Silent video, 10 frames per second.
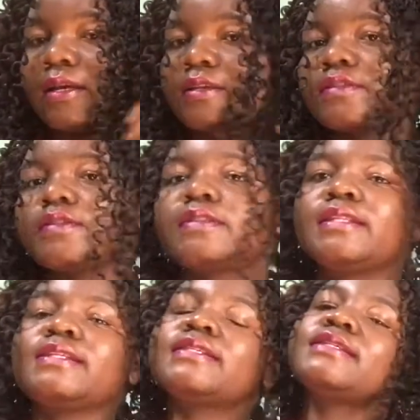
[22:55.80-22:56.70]
So
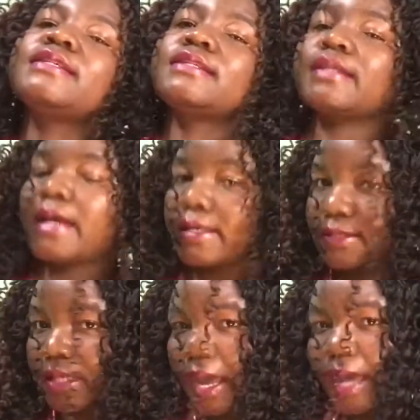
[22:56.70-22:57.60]
this is it,
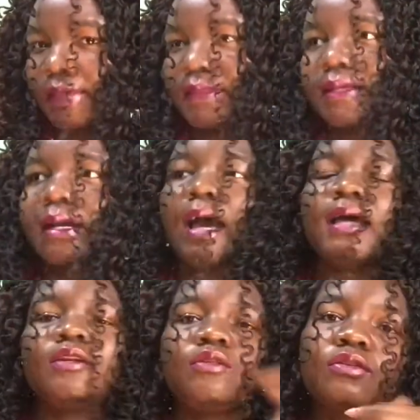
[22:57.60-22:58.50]
guys. I think
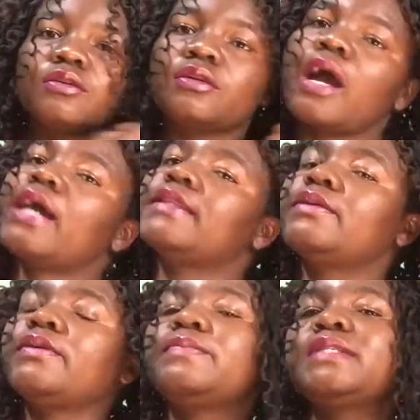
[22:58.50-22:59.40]
I'll look at the
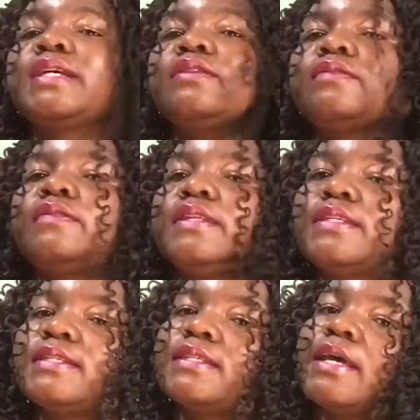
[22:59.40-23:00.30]
website of
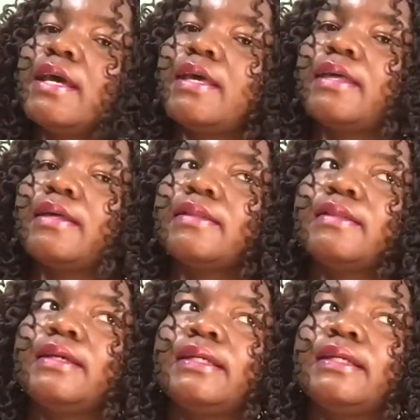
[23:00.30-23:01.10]
this, the